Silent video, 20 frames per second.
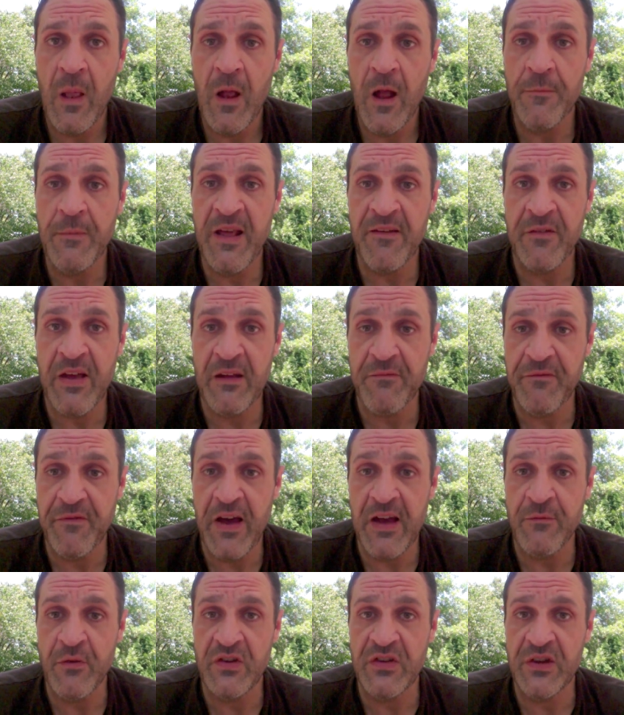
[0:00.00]
I mean, I've got
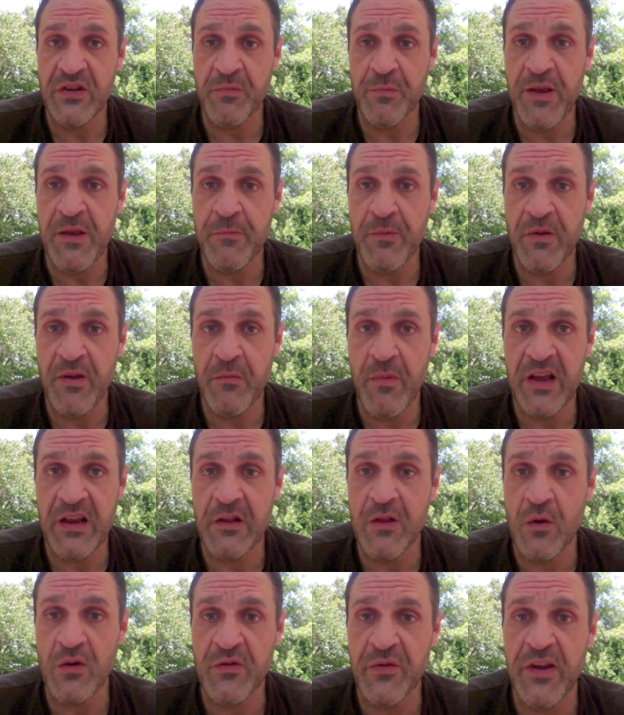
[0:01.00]
5 or 6 people in my
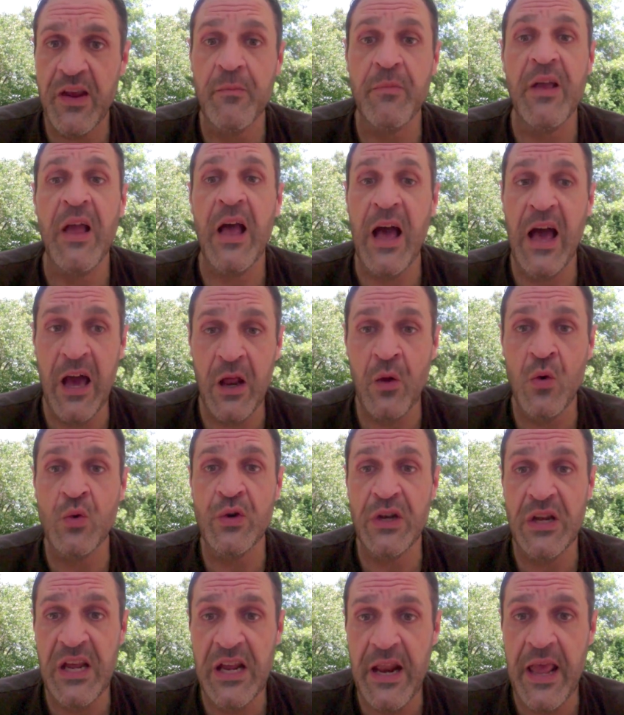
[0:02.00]
close family. I don't
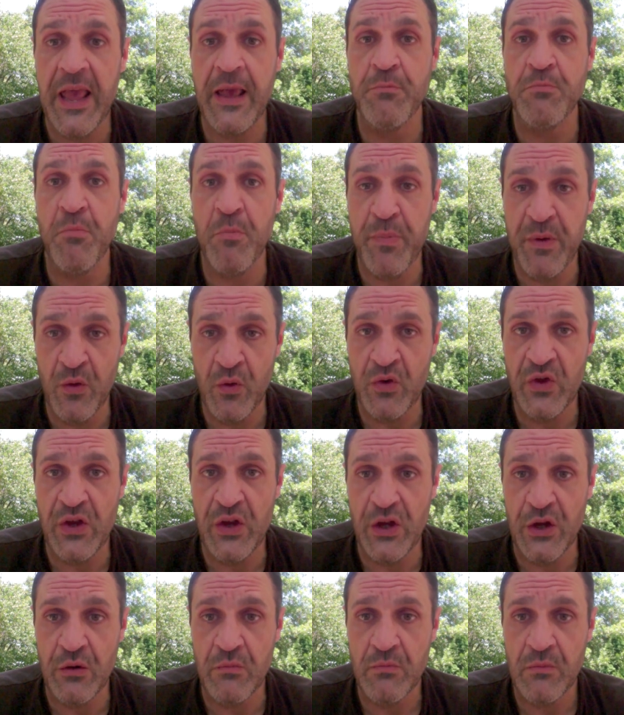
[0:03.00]
need a
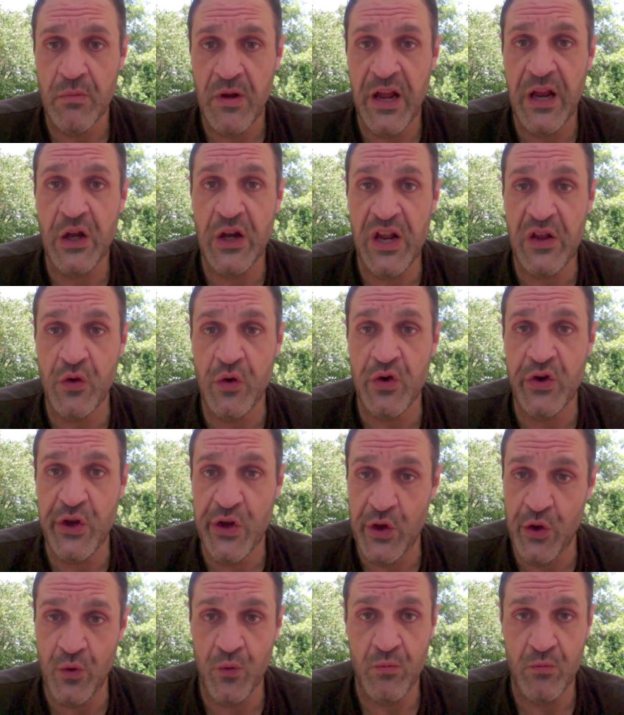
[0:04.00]
billion, and neither do
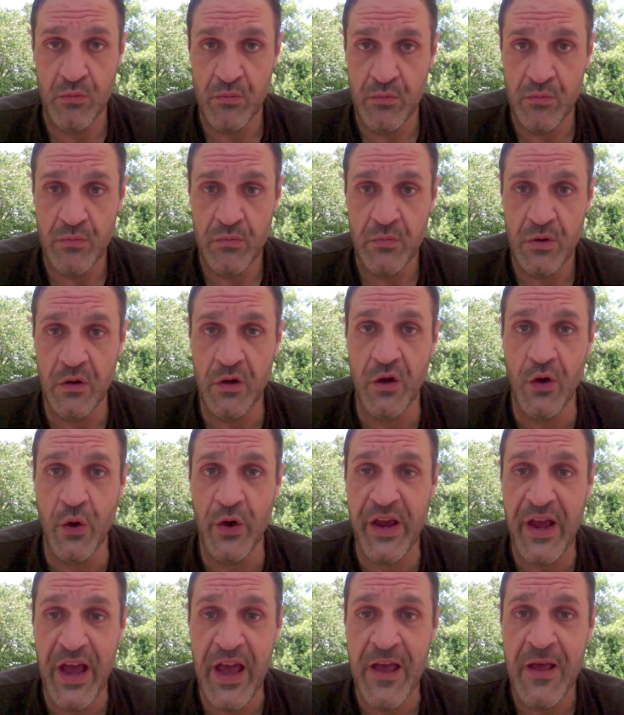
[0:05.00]
you,
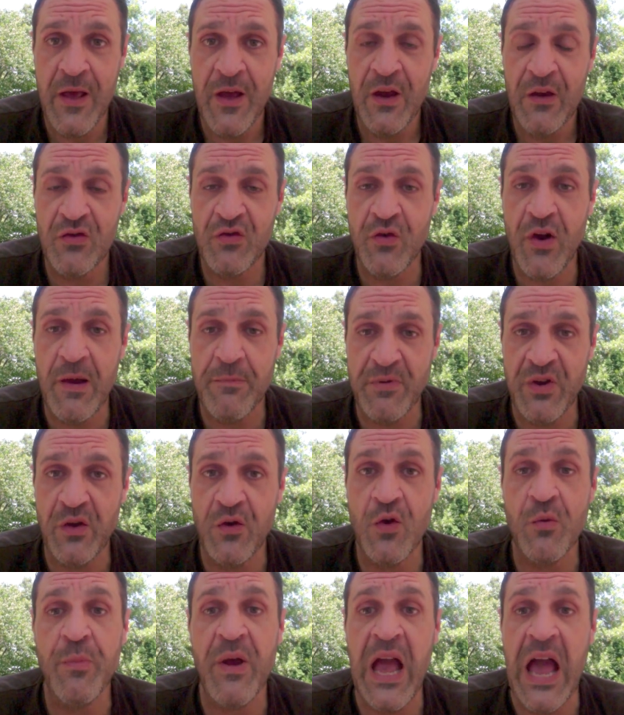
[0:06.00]
okay? Strapped to
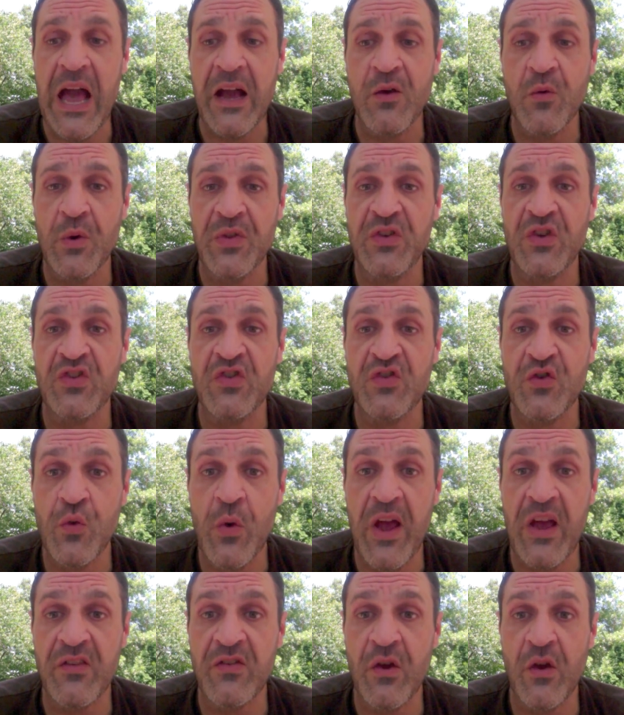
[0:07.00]
your back with the
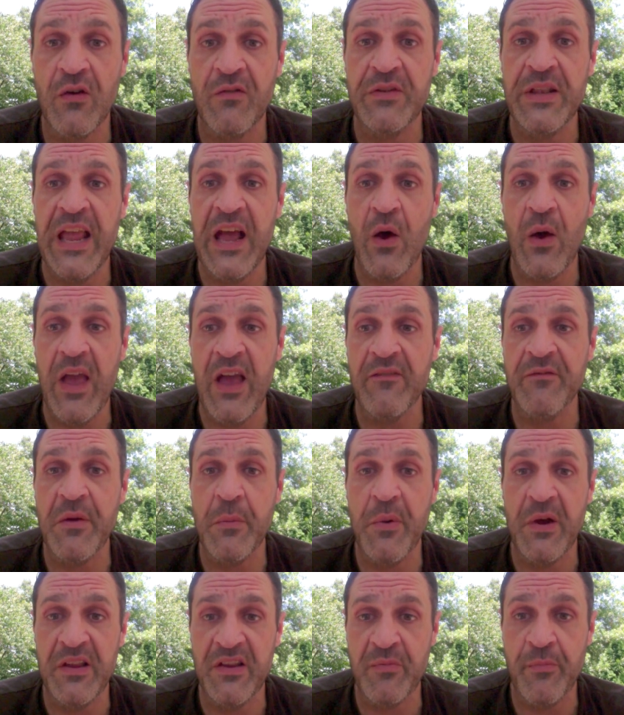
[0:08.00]
stress of now
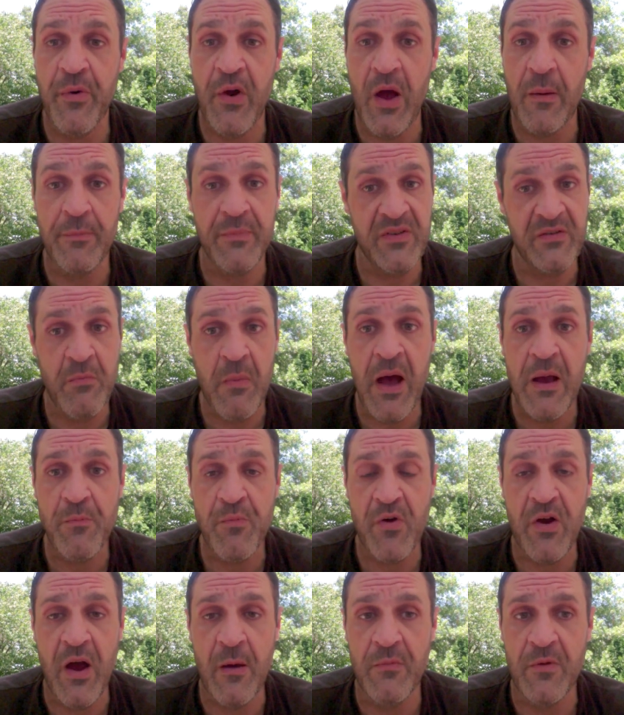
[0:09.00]
everybody's problem is my
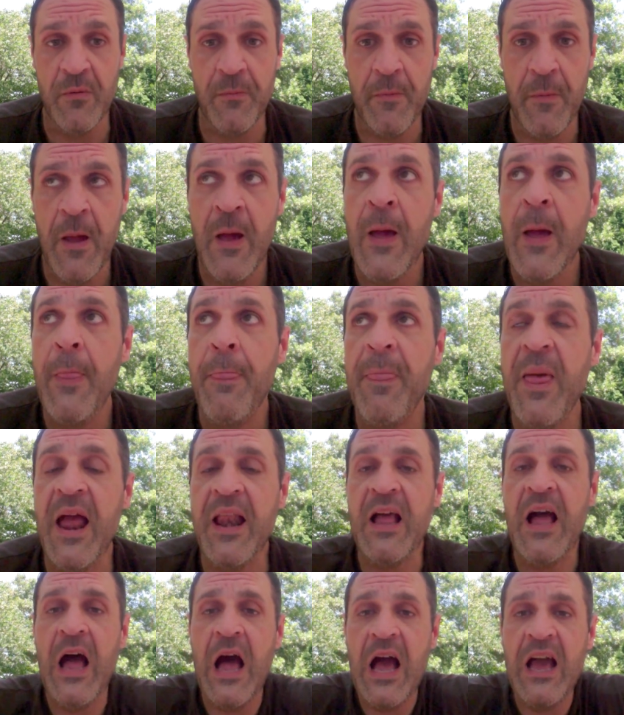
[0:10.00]
problem.
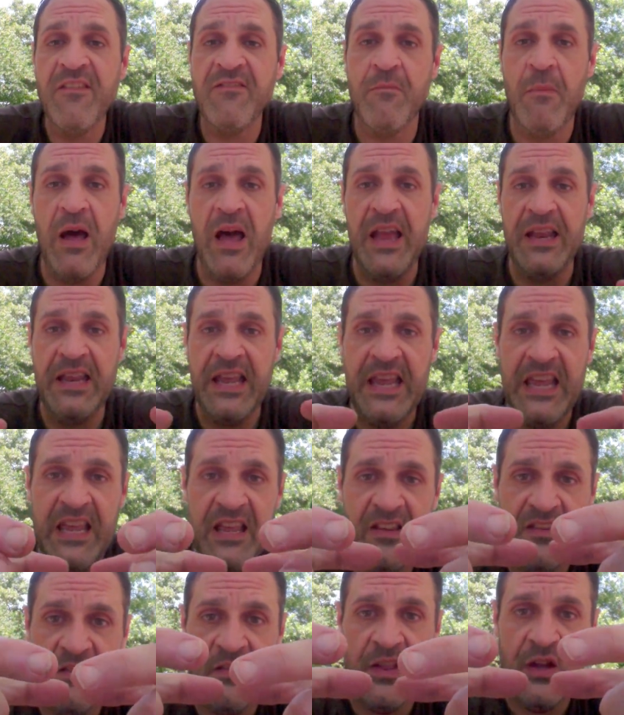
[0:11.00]
That hive mind
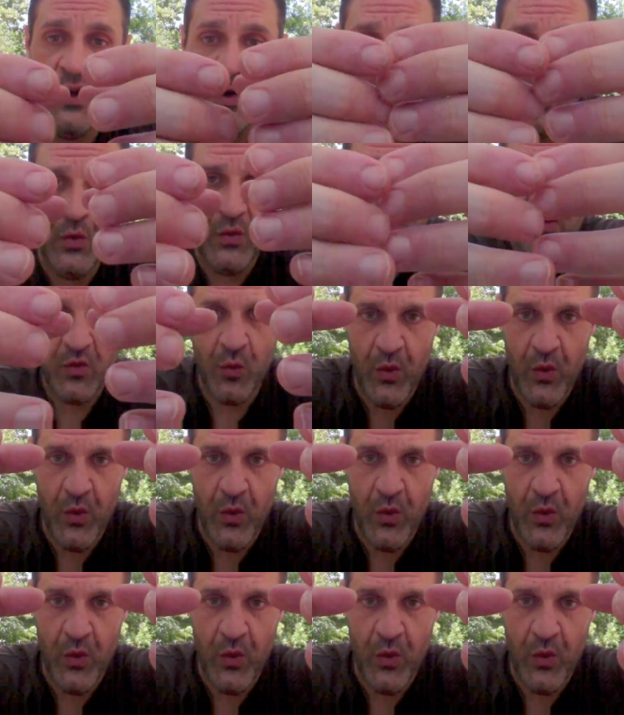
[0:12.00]
is the noose.